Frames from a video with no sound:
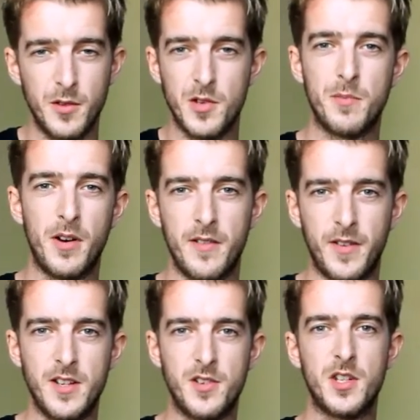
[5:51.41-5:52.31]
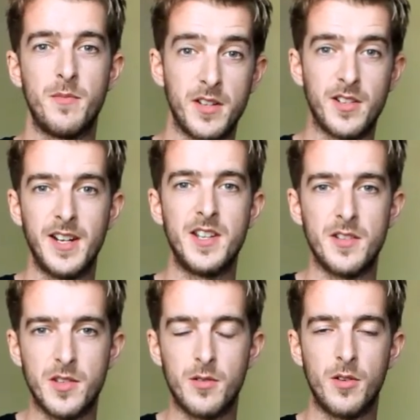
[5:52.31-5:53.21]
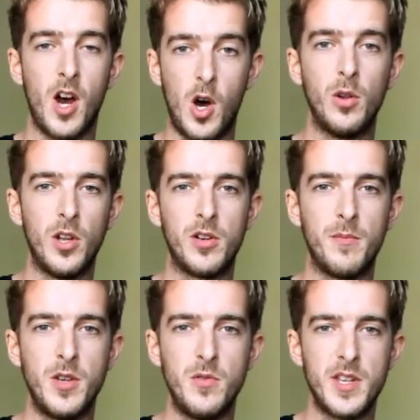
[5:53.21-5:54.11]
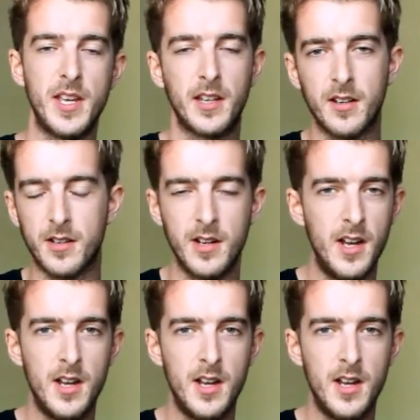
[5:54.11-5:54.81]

use Spotify just to be able to listen to a whole load of music, and